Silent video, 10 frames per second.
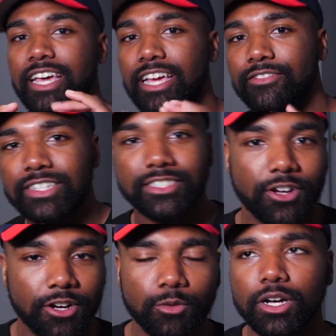every
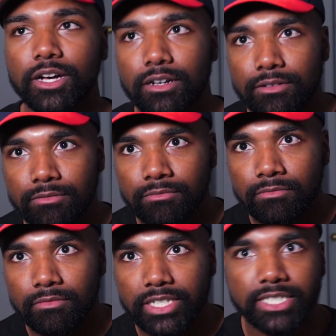song, well,
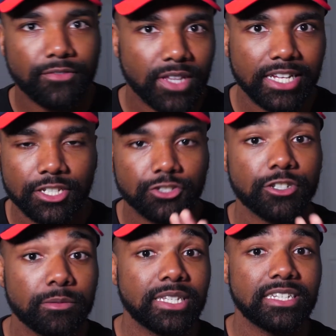except for like
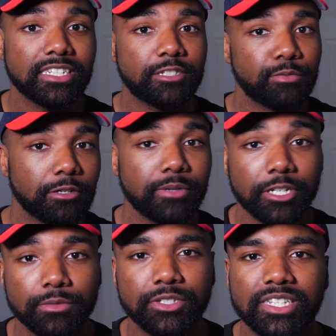extremely
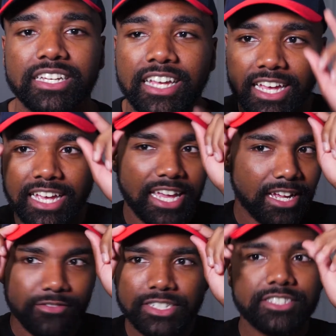experimental music,
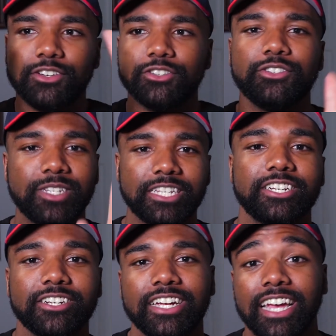every song you
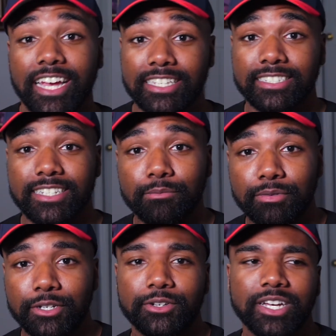hear has a
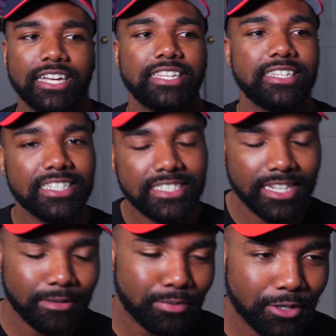tempo. This
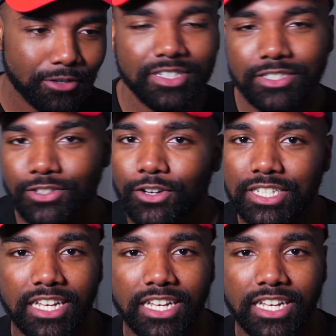song is